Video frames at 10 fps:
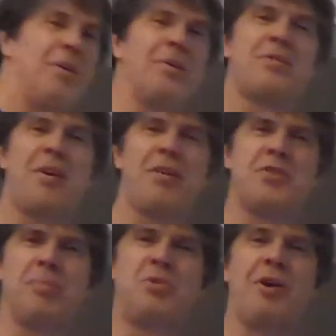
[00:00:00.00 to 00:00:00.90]
It's called
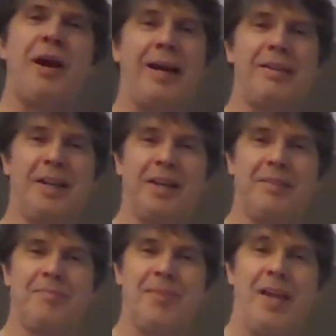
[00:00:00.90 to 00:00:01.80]
subtracting.
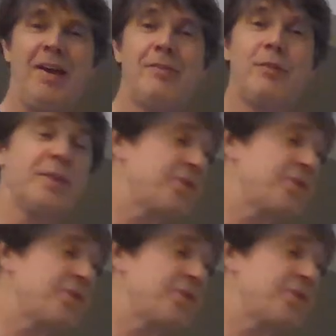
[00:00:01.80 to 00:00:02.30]
For